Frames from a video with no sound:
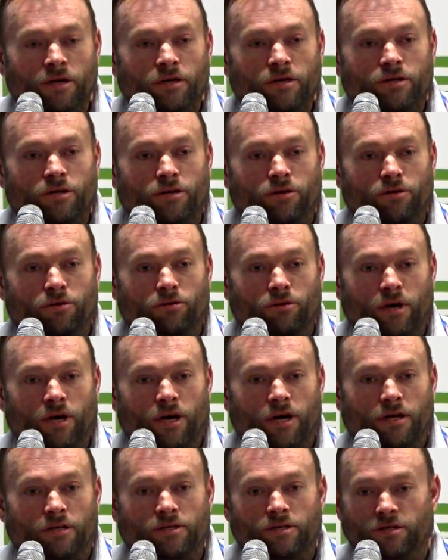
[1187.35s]
to
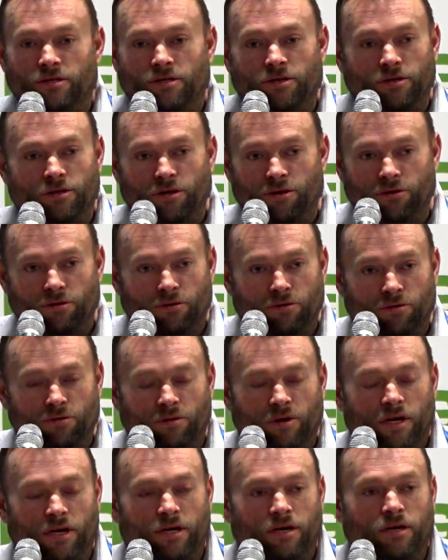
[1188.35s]
do
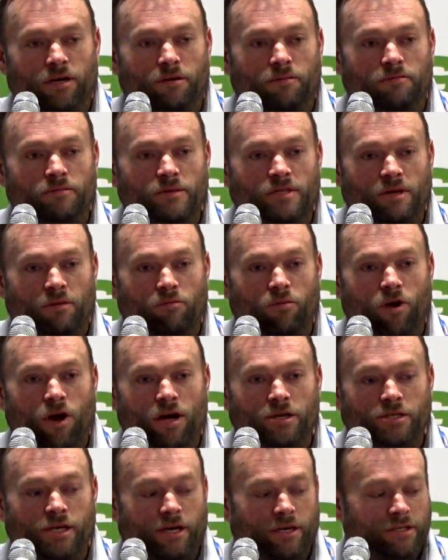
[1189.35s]
some
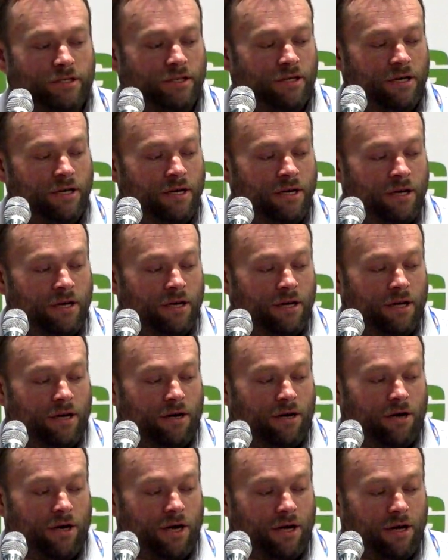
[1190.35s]
projects
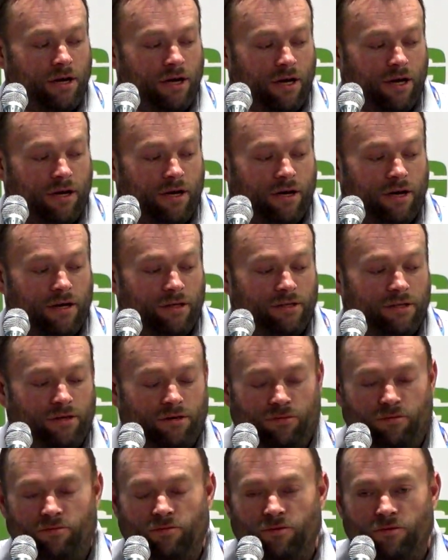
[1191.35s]
on
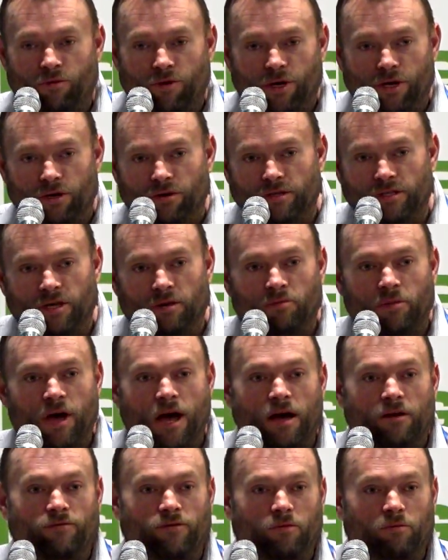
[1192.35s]
to reduce
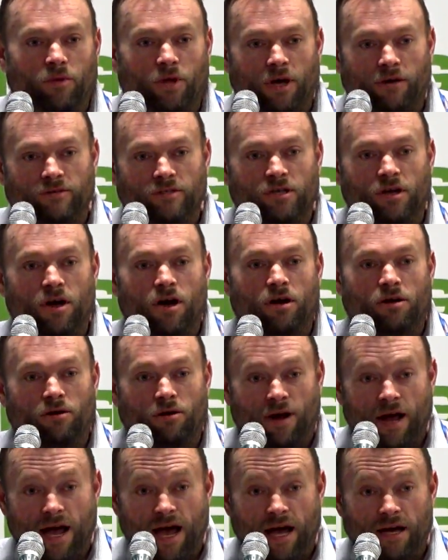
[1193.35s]
impact from livestock
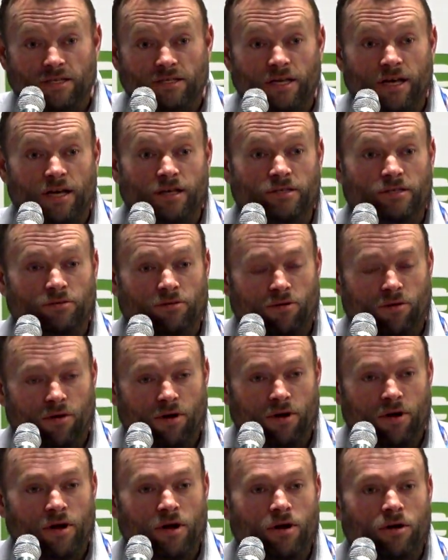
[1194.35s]
or access
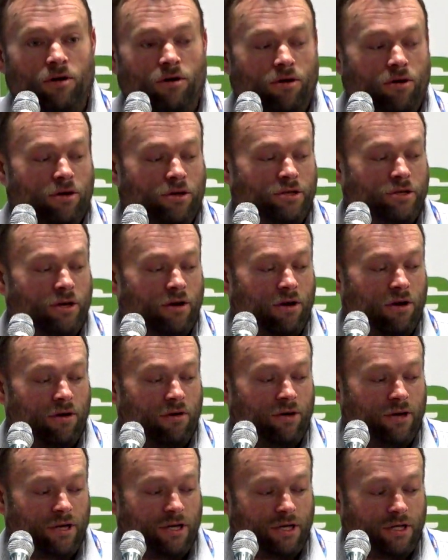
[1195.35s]
or
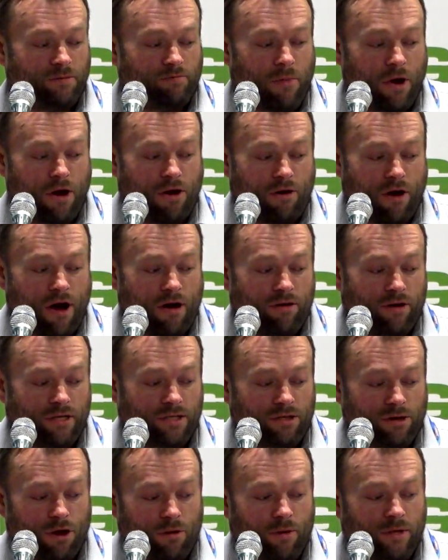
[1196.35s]
or just bare ground
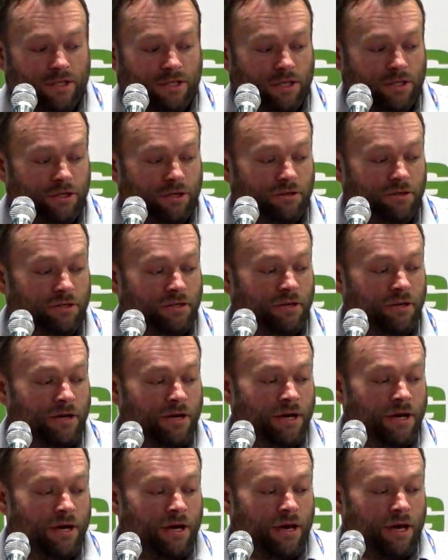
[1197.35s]
disturbance issues.
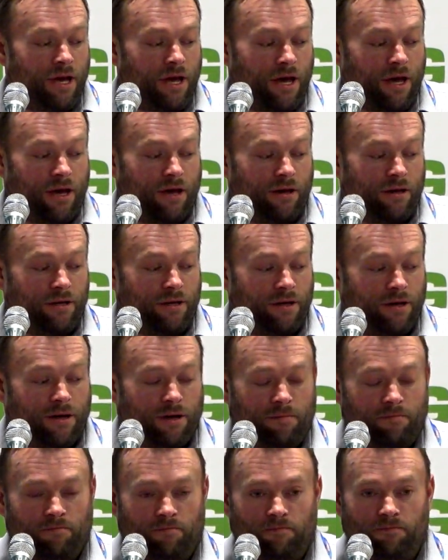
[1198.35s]
And
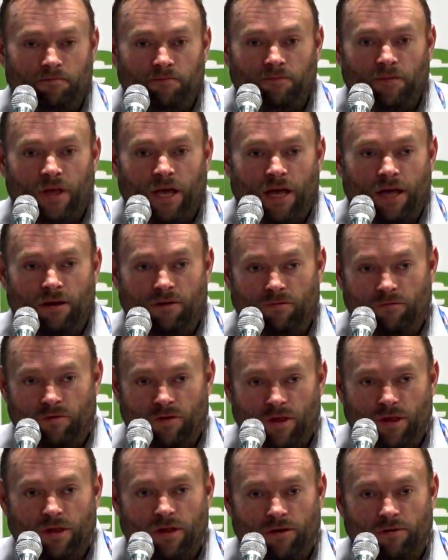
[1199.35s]

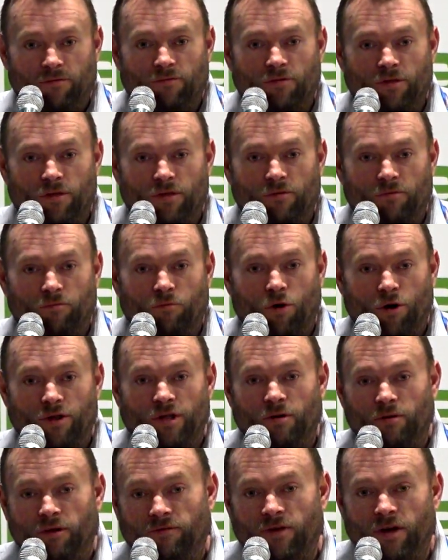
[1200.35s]
the work
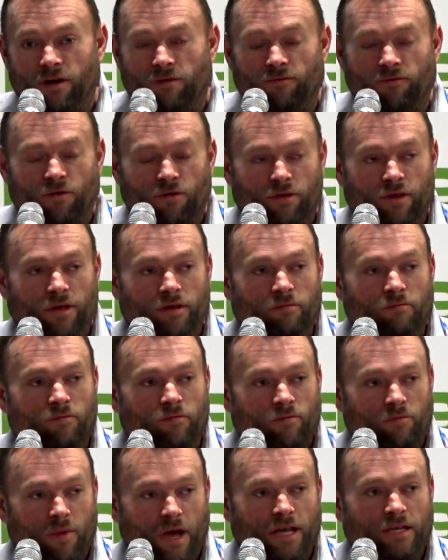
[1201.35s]
that done for the
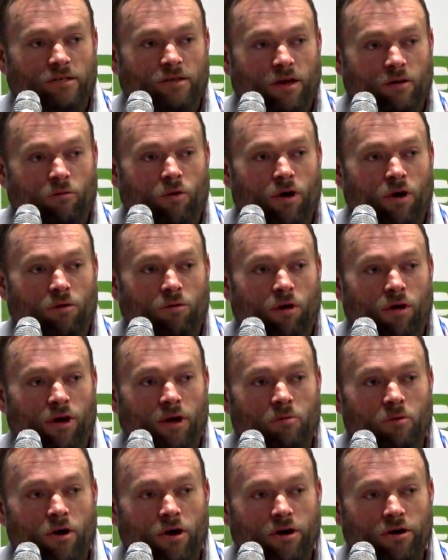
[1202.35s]
baseline water quality
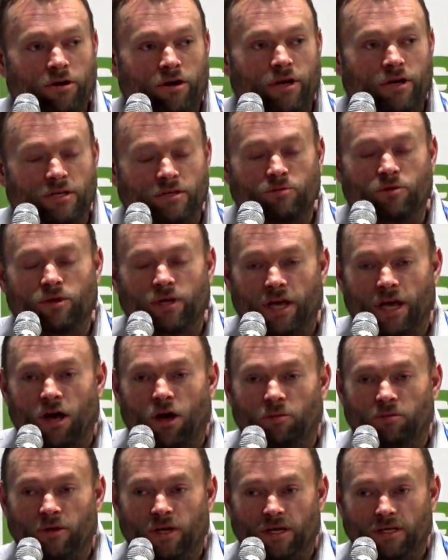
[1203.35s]
monitoring has really
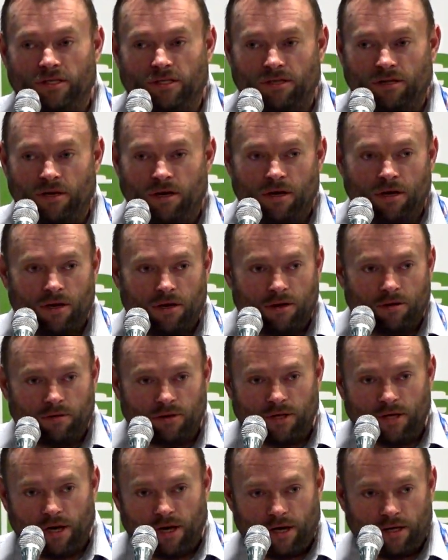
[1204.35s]
helped us
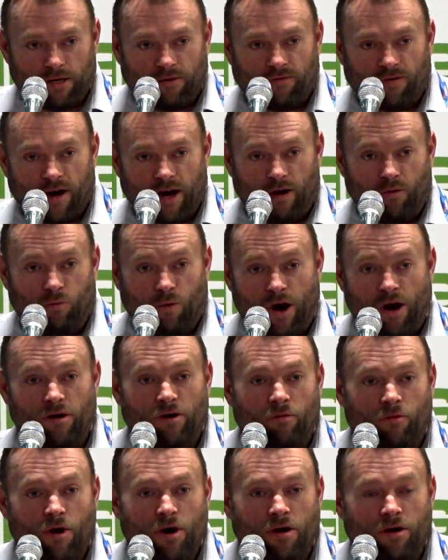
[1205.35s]
define where
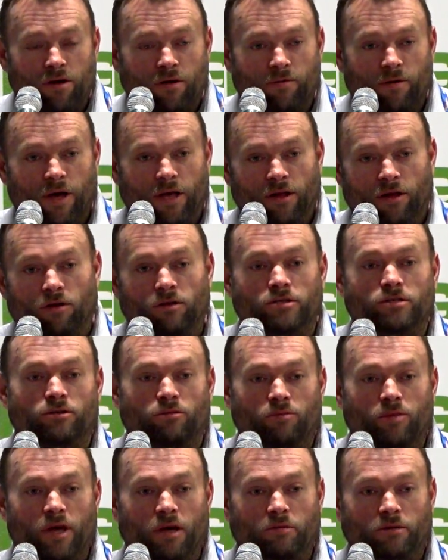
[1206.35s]
to work and also
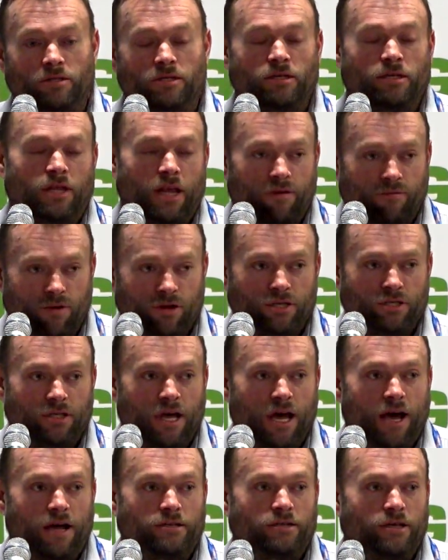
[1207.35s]
be able to leverage
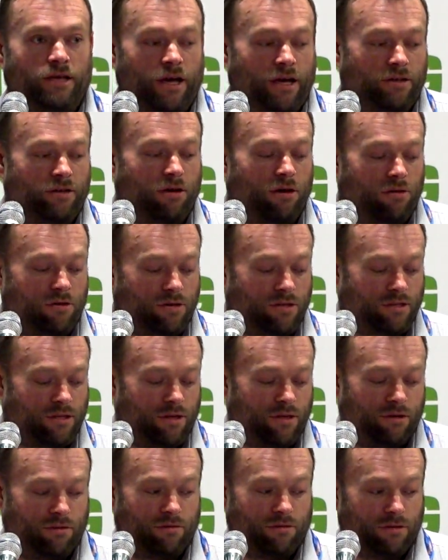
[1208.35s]
that to get dollars to
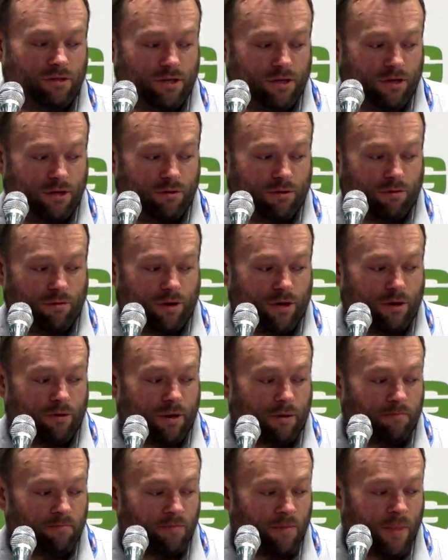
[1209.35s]
do what we're
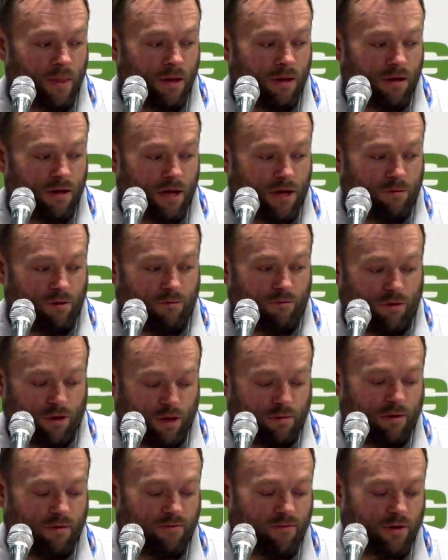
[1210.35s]
doing. And we've
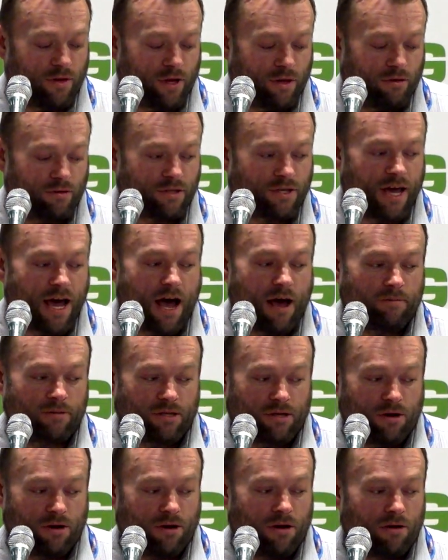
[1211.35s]
really been filling those gaps
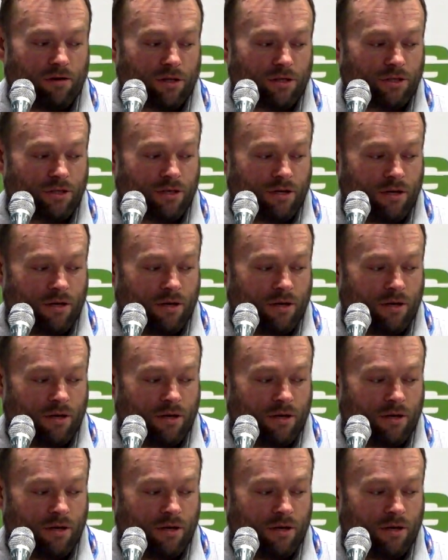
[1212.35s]
in our knowledge.